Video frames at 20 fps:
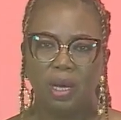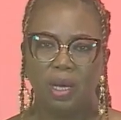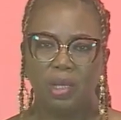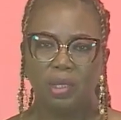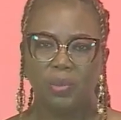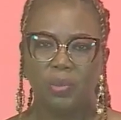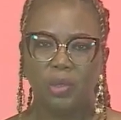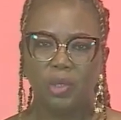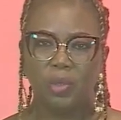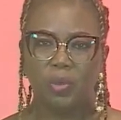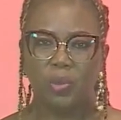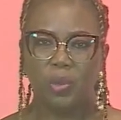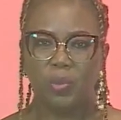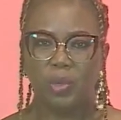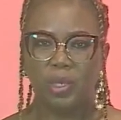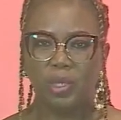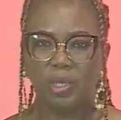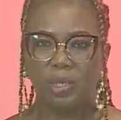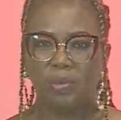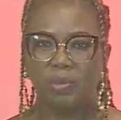Archbishop
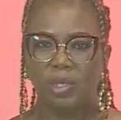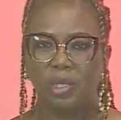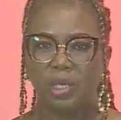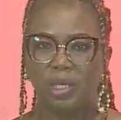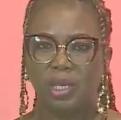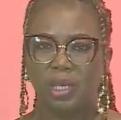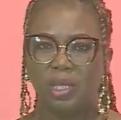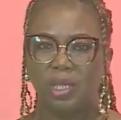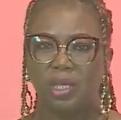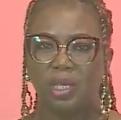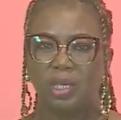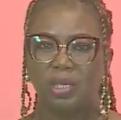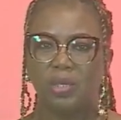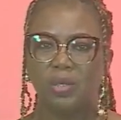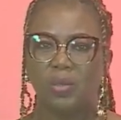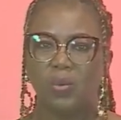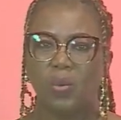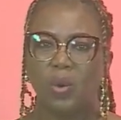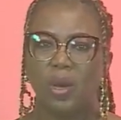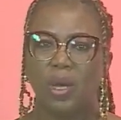Ibezim stated
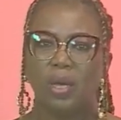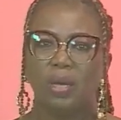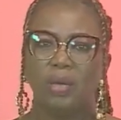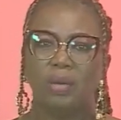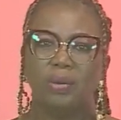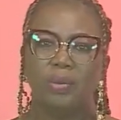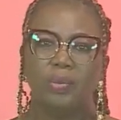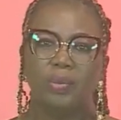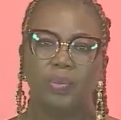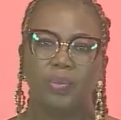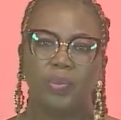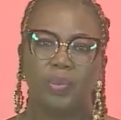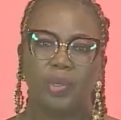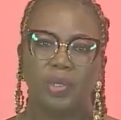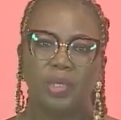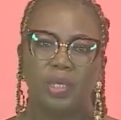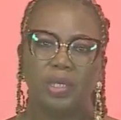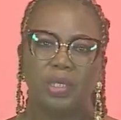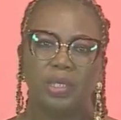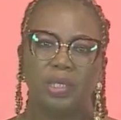this while
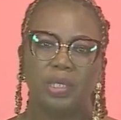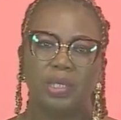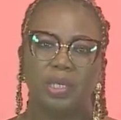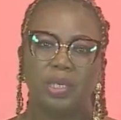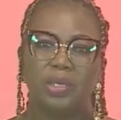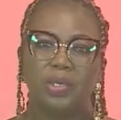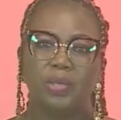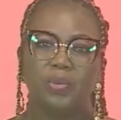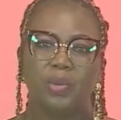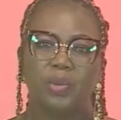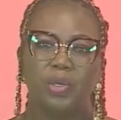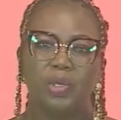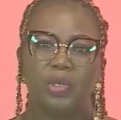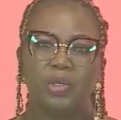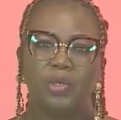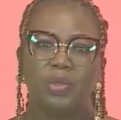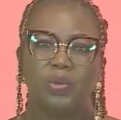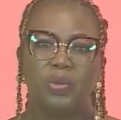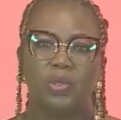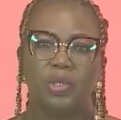presenting his
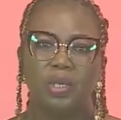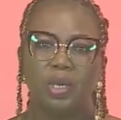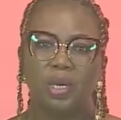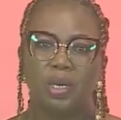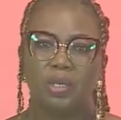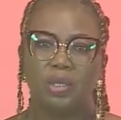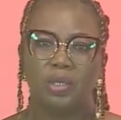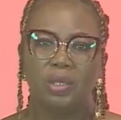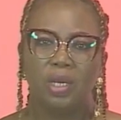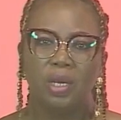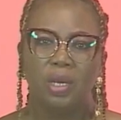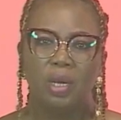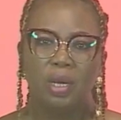presidential charge